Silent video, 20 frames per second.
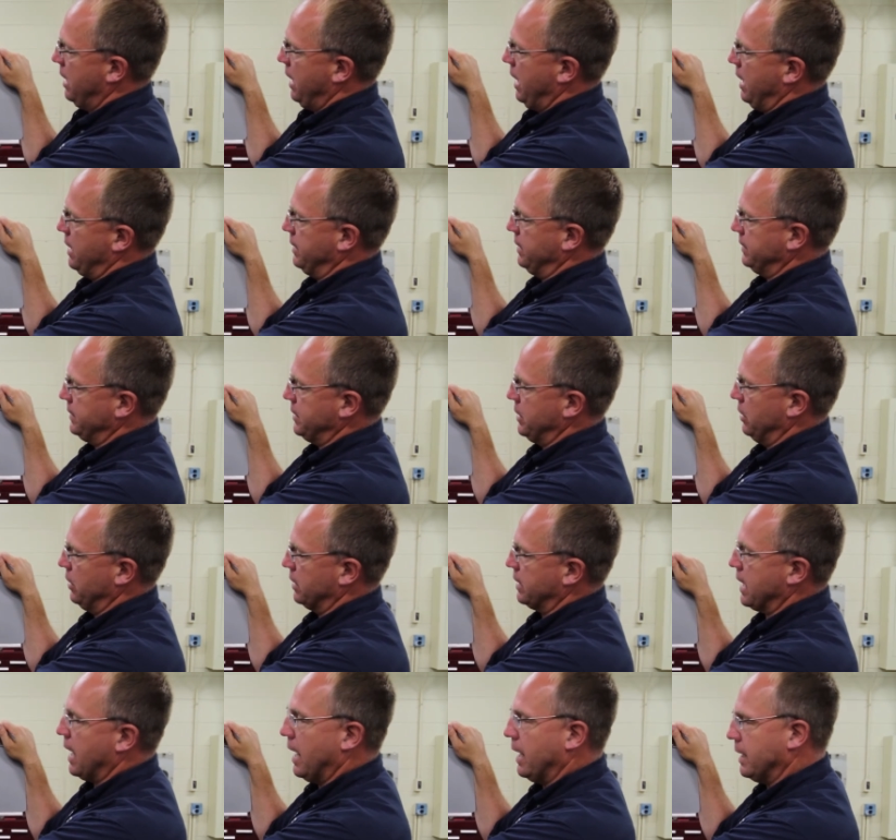And this
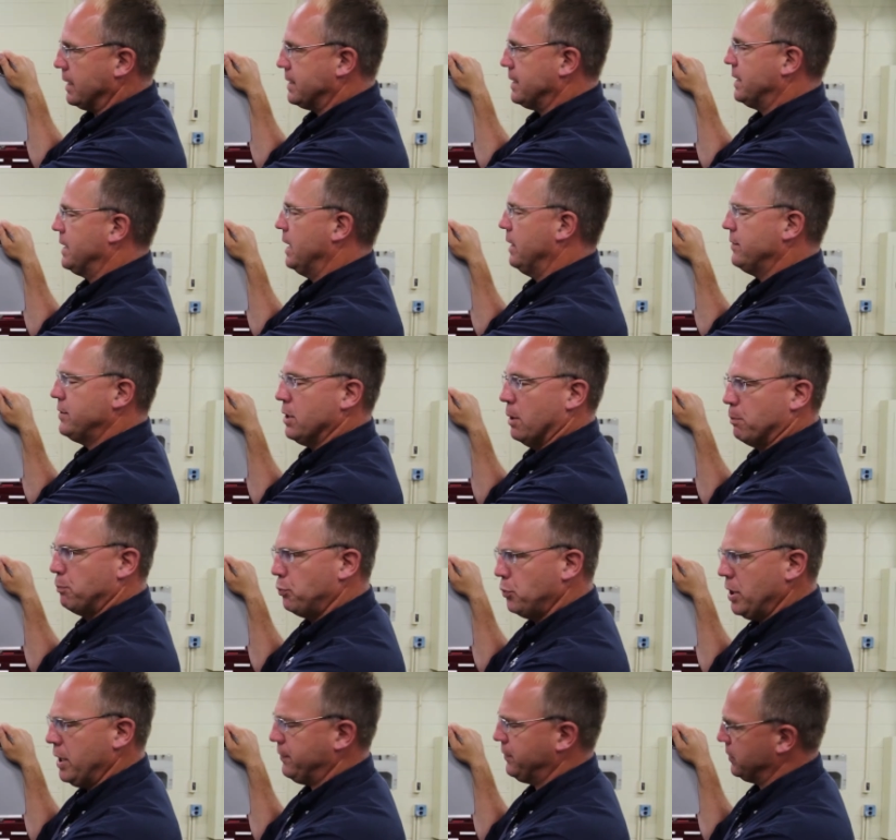here kind of gives you a
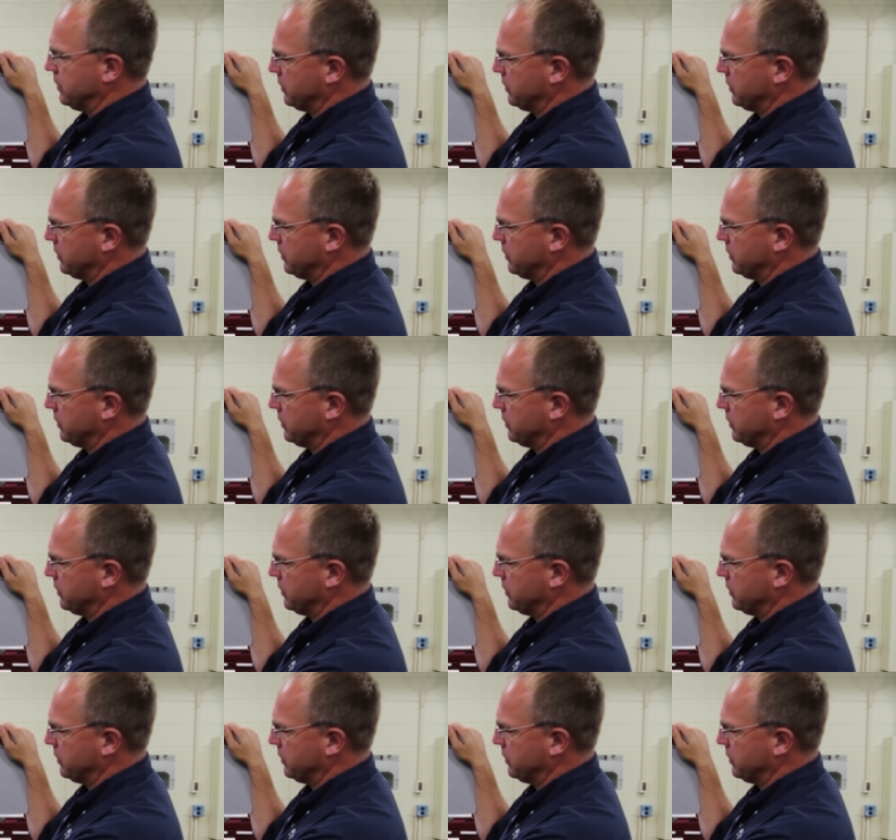brief